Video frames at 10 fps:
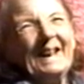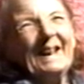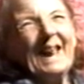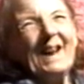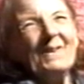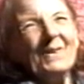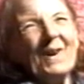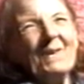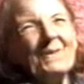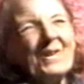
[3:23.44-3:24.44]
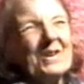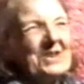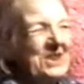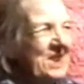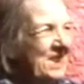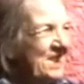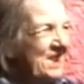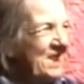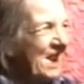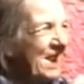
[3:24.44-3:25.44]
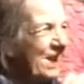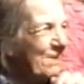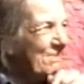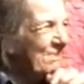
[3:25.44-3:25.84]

Now, what was his name?